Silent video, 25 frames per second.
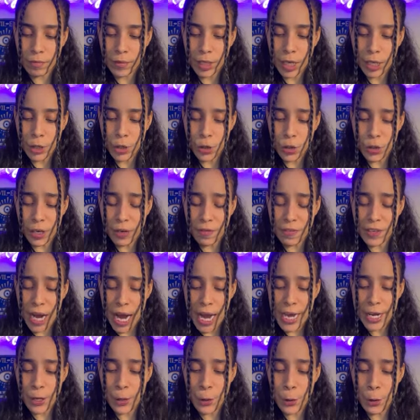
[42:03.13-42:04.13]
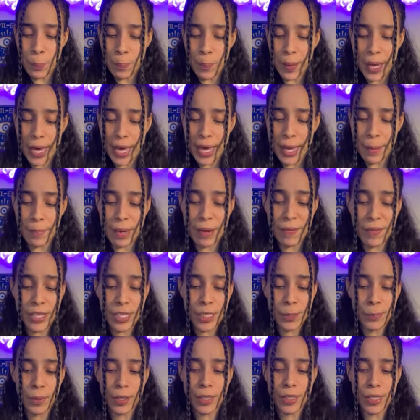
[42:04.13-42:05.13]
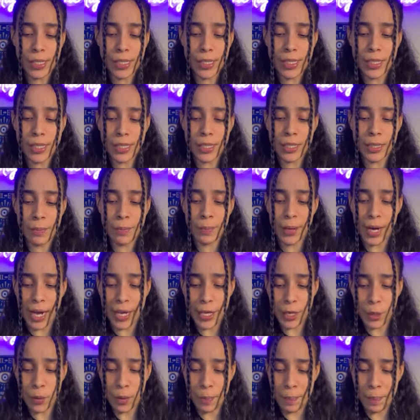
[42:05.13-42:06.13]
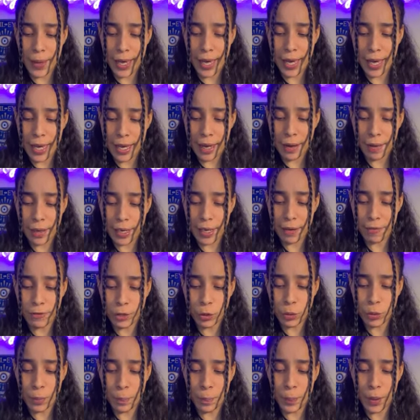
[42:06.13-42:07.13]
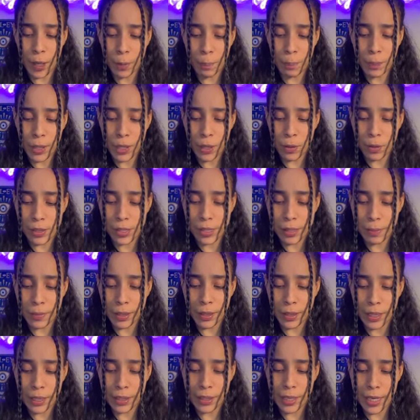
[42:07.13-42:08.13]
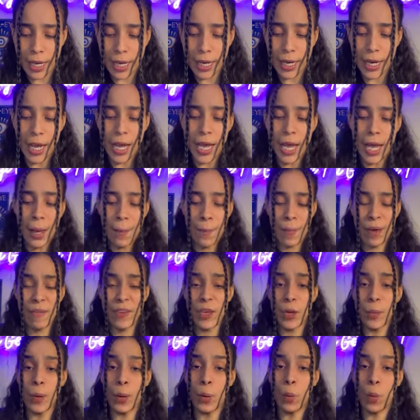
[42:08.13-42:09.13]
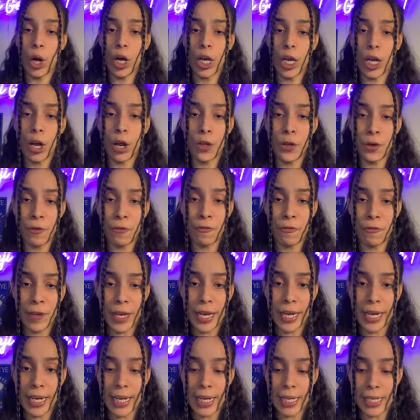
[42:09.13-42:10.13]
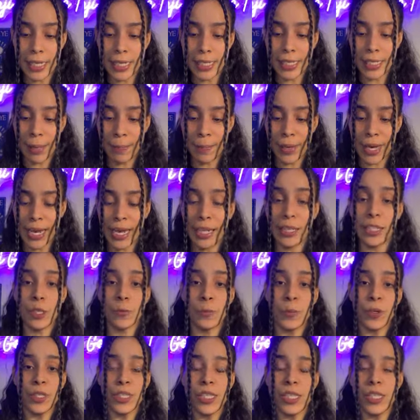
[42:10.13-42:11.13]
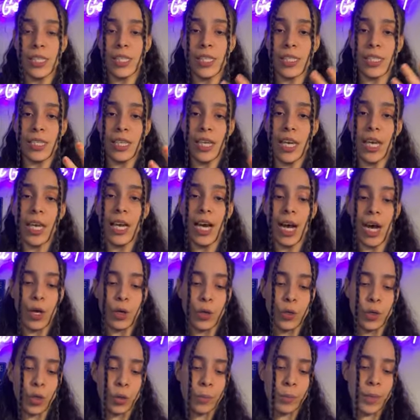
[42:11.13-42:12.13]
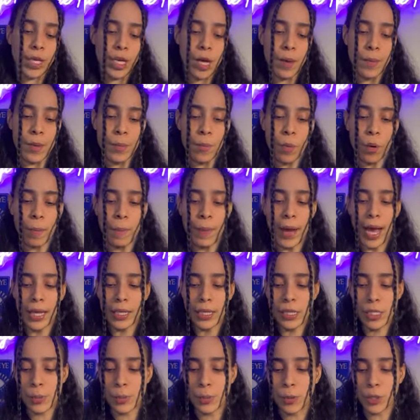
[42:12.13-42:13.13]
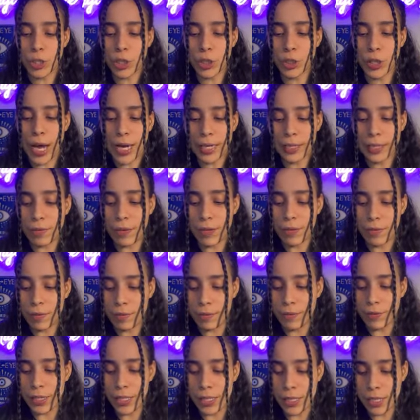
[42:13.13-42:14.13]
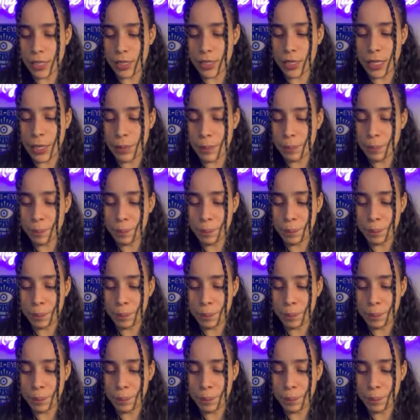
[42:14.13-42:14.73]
You could have gotten a new pet. Maybe this person is going to buy you a pet, gift you a puppy or something like that. Maybe you've been working on your fitness, because I'm getting this person is seeing how you're becoming more balanced, more attractive even physically.